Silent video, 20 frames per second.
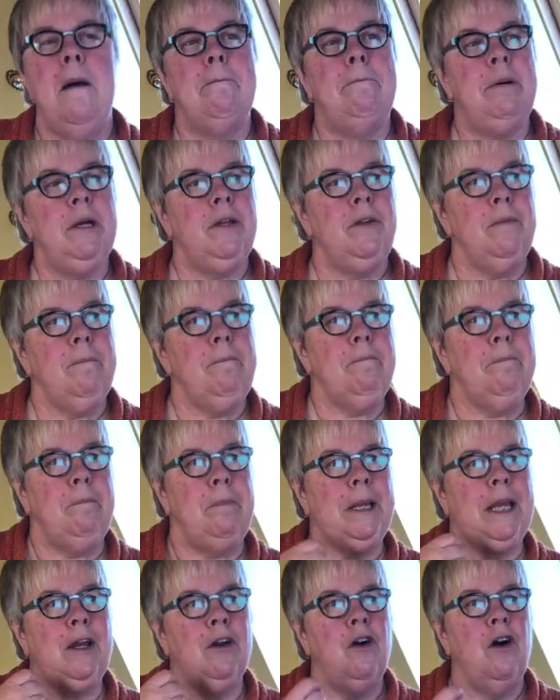But
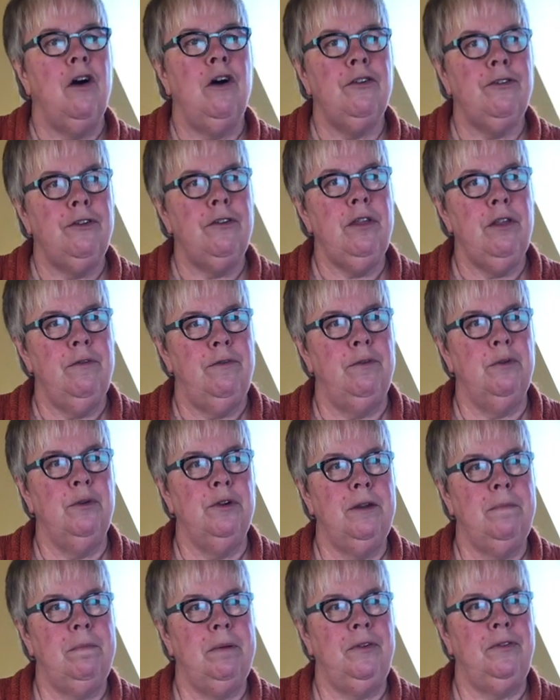because of the
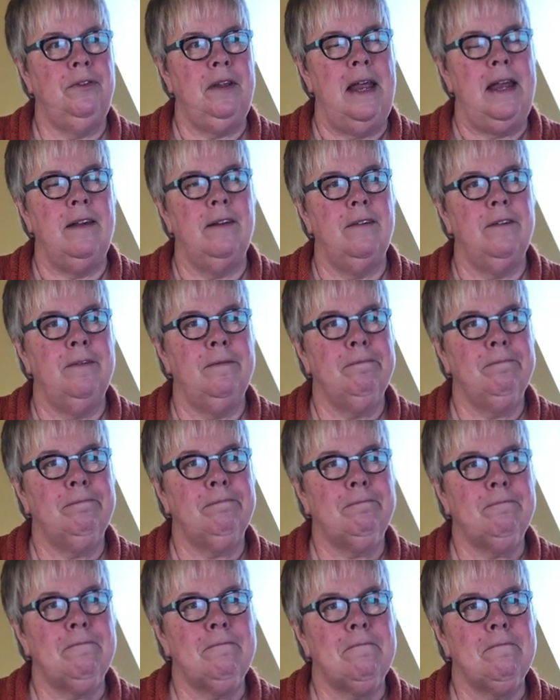40%,
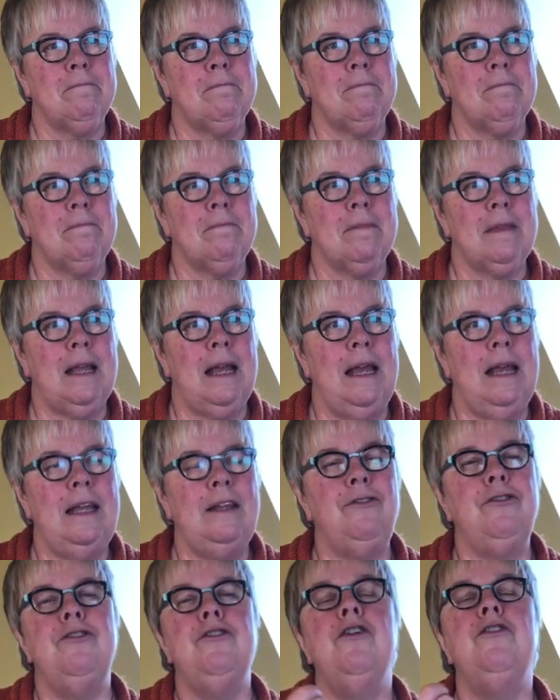
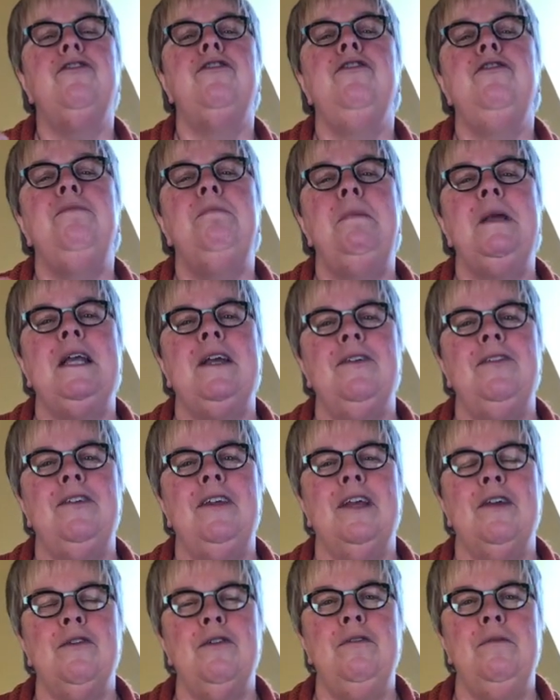it's not as big as
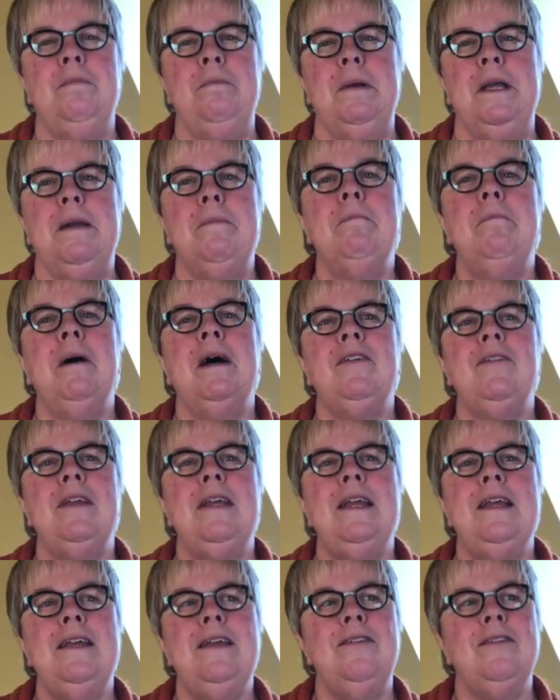it could be, but
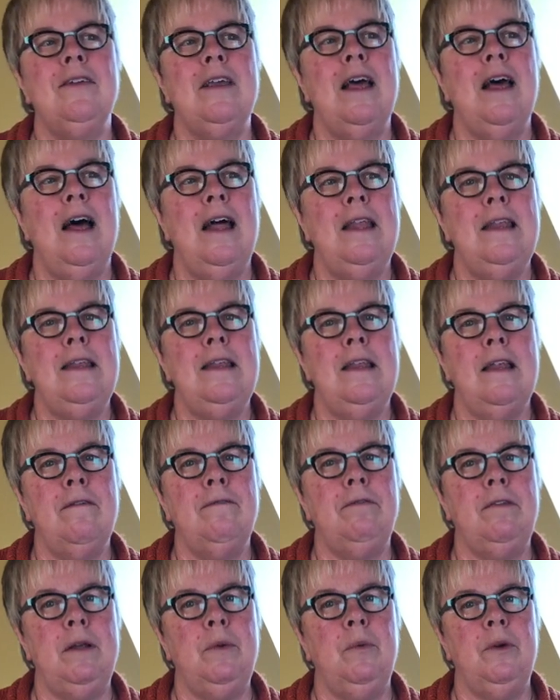it is a
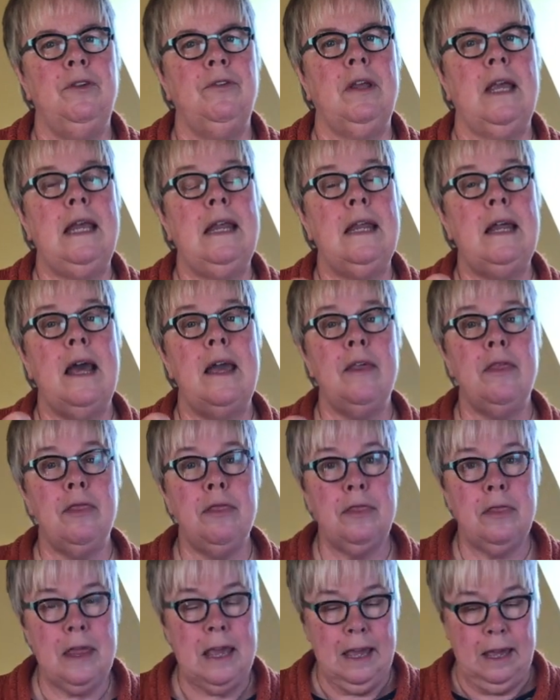lovely whiskey, and I
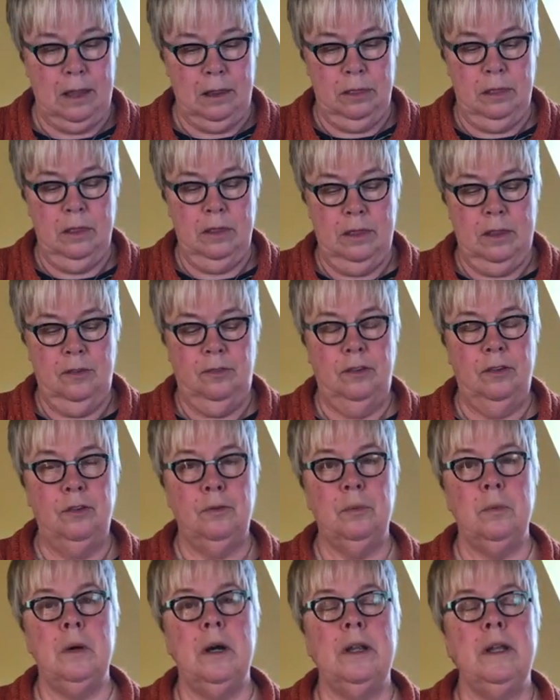think that this
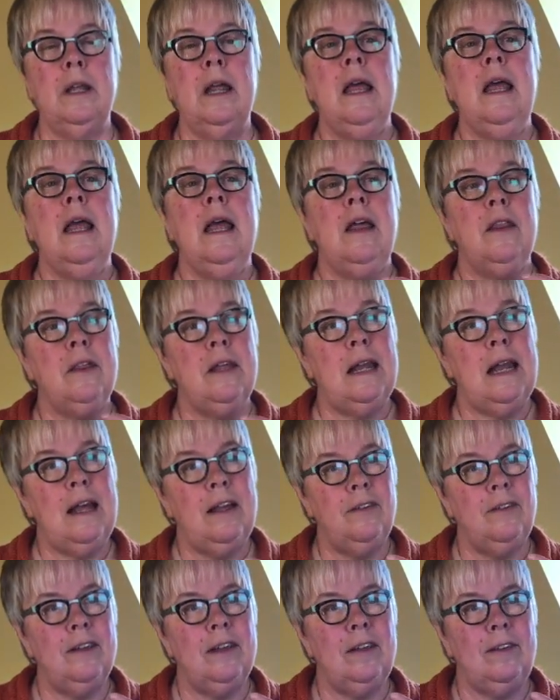is one that,
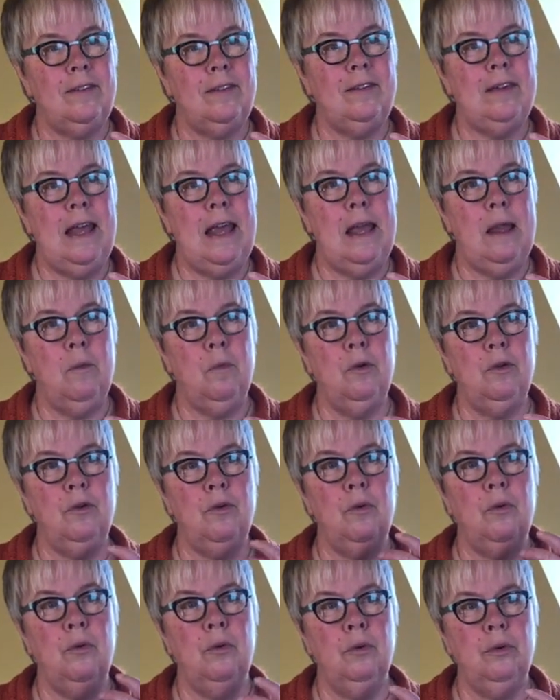as I say,
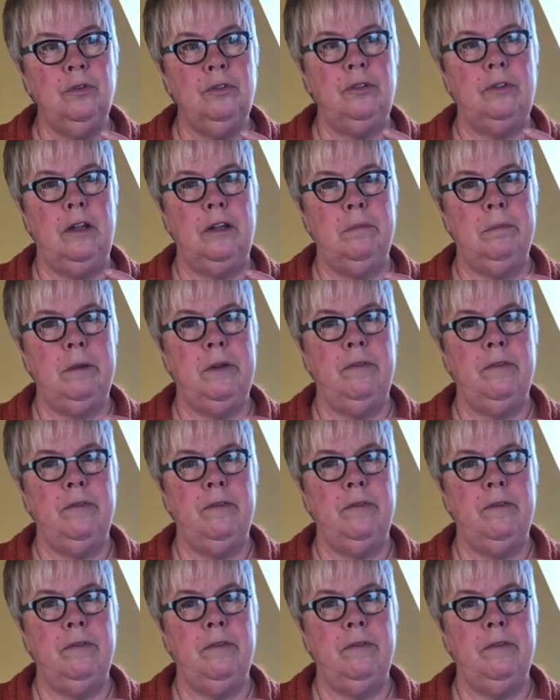would also be